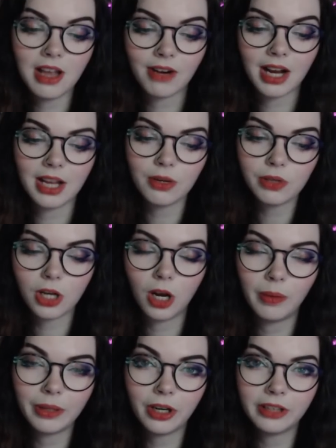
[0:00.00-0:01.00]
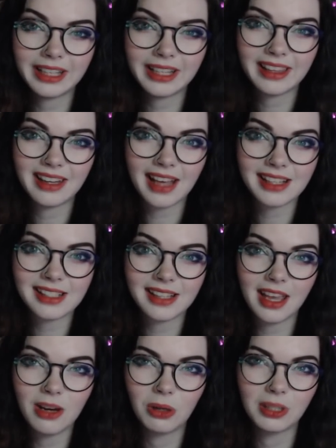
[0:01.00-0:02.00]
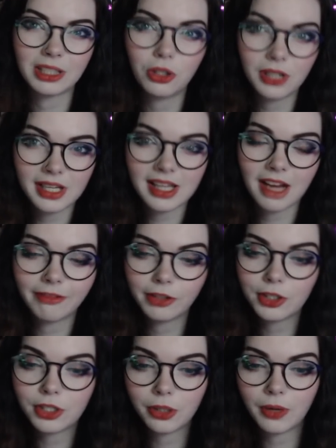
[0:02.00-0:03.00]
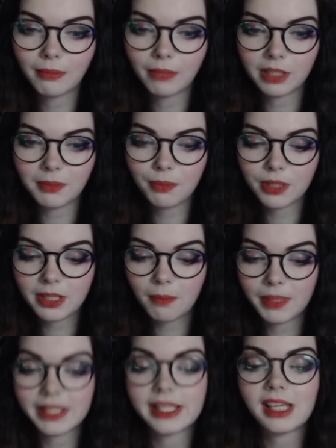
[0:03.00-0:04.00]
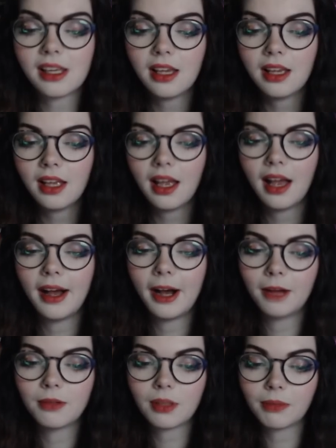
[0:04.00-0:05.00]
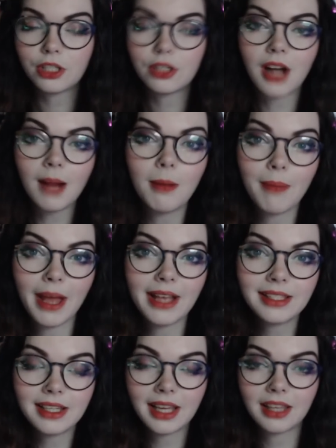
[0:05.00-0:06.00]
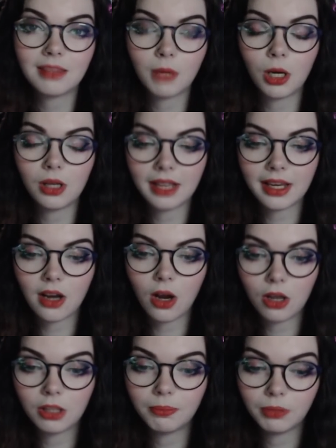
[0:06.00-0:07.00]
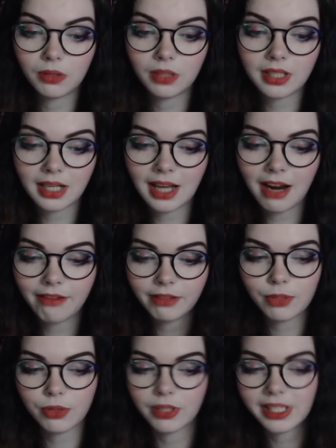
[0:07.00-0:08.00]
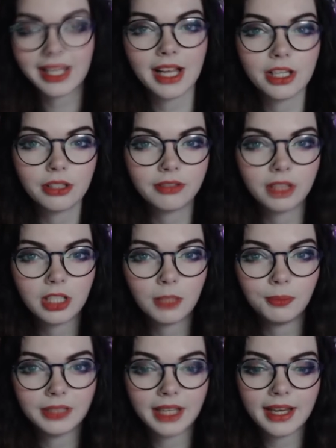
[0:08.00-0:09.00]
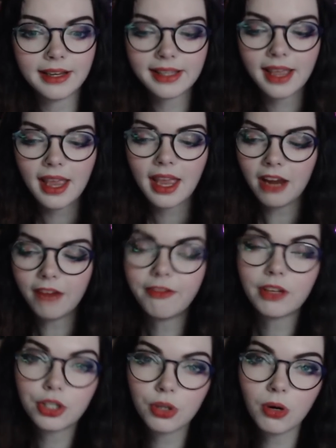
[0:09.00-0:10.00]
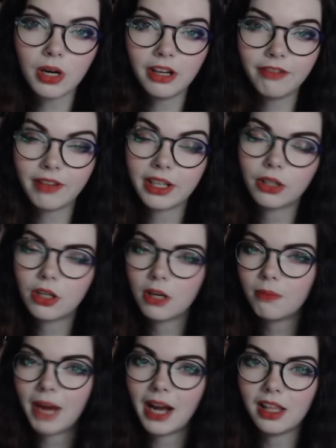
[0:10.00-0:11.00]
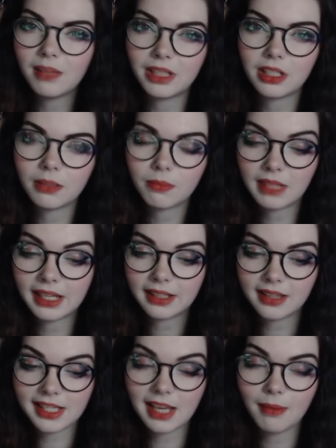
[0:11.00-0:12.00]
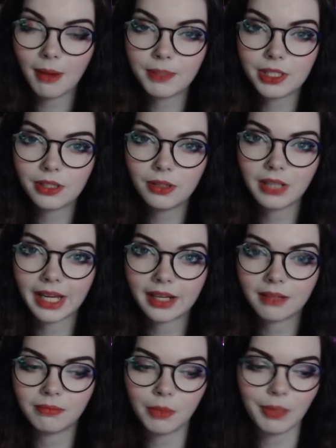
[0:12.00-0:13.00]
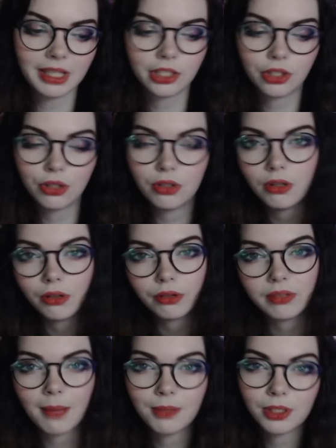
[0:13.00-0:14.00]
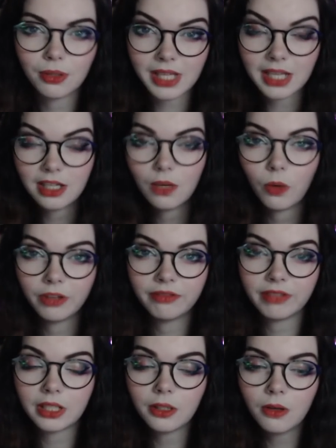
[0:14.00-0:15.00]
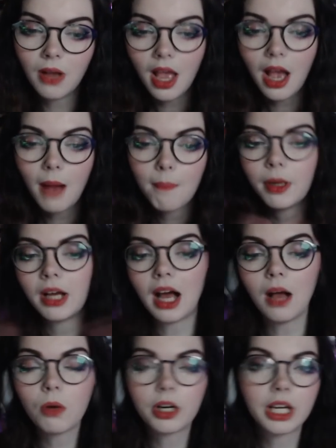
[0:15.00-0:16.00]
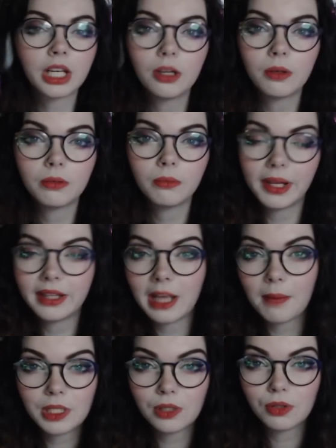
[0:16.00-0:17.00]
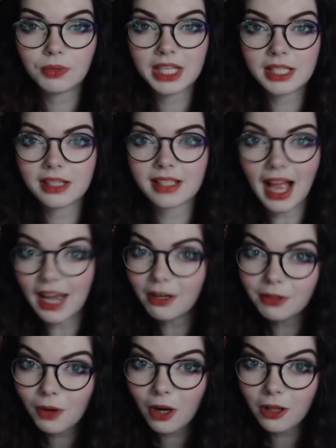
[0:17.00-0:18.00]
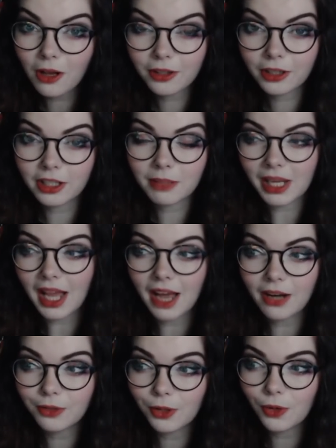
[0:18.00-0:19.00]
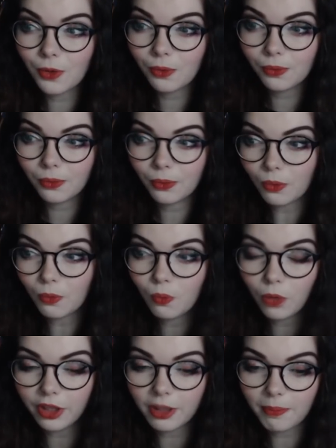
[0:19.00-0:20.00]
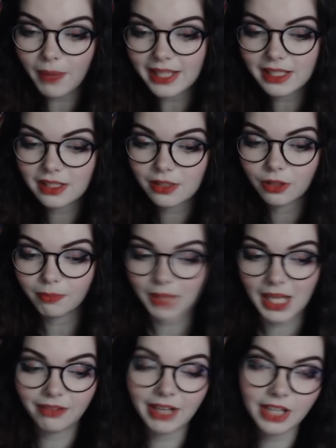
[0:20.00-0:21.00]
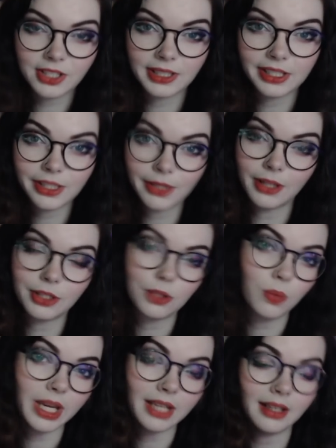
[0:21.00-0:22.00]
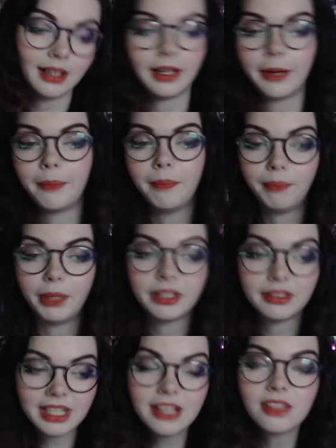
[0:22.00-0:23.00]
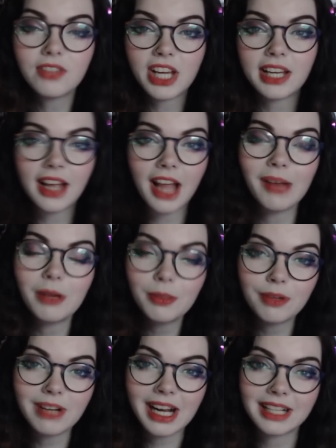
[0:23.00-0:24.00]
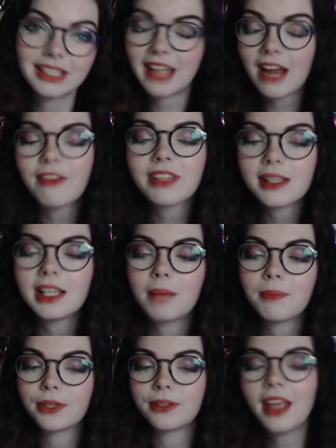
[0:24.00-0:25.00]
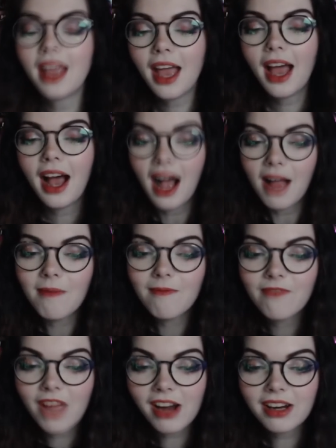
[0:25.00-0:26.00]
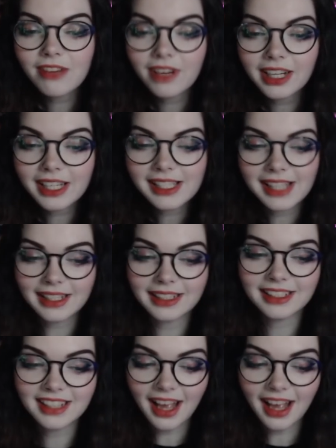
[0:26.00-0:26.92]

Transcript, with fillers: I go to Comic-Con, like, the next day or, like, 2 days after. So I'm going to be pretty busy. So I'm going to try my best to get them, like, all uploaded and have them sort of scheduled for a couple of days. If they're short enough, I could compile them into, like, the same episode. Like, maybe, like, 2 or 3 episodes into one video. But I'll work it out when the episode's released, because I don't know how long they're going to be. I don't know what the best sort of plan of action is, so I'll just wait. But Tales of Jedi, I will be reacting to every single episode. I'm very, very excited.